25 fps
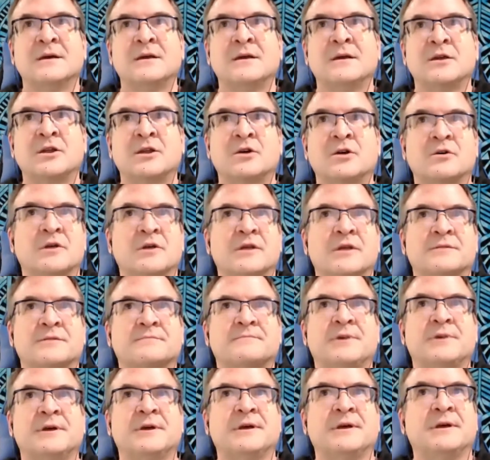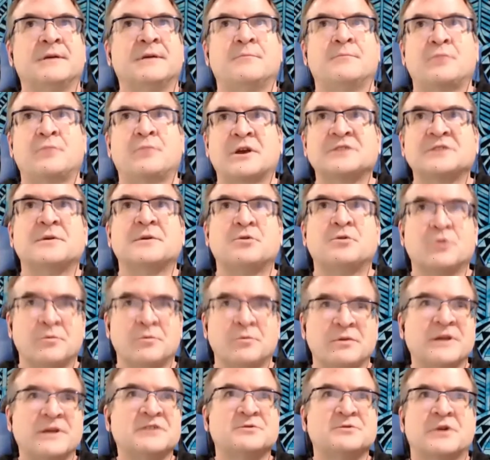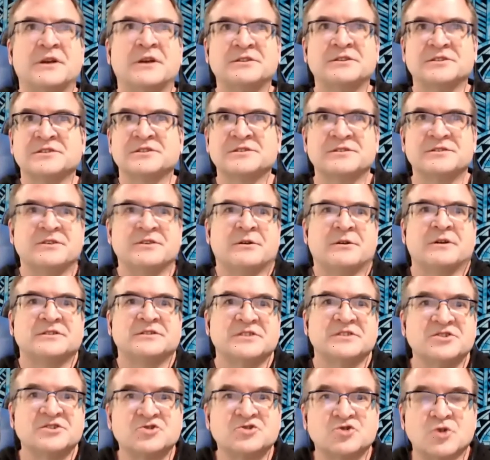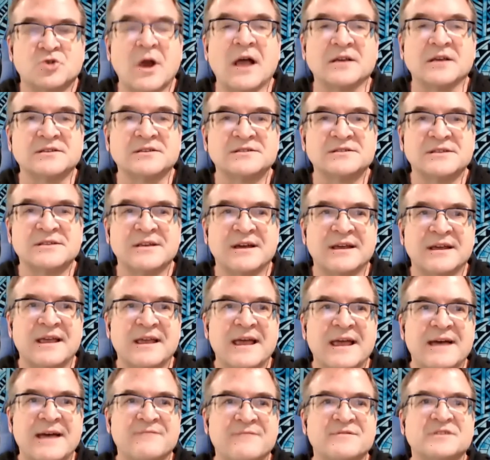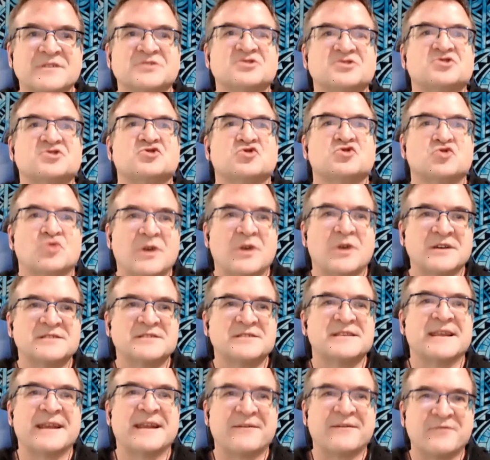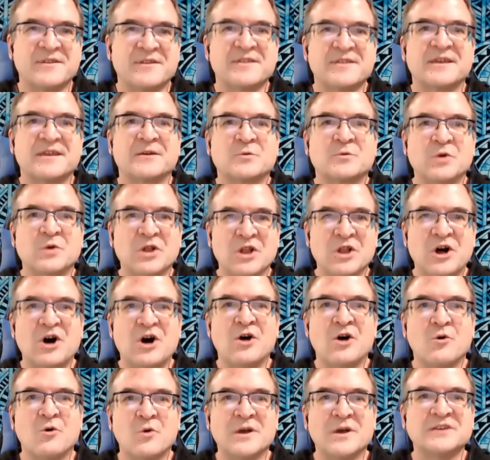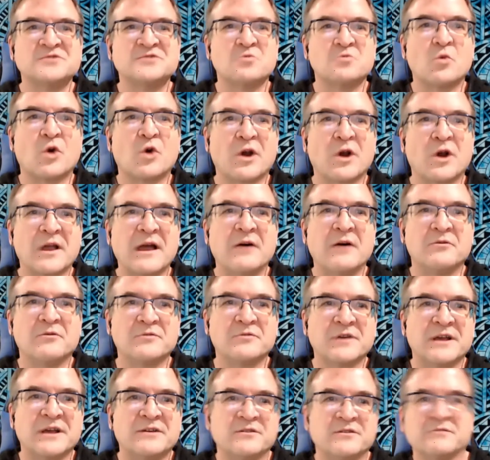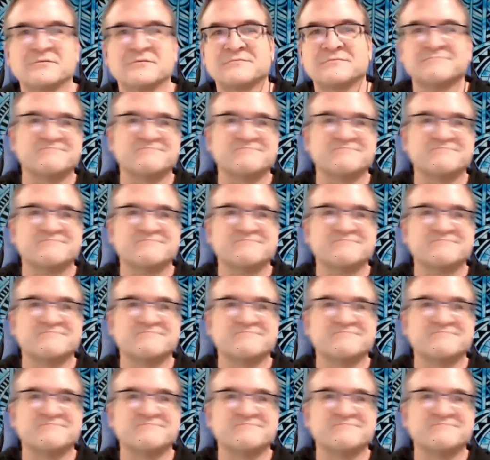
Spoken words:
you know, it brings me to a place where I just trust. I have this trust that everything will always work out, and I don't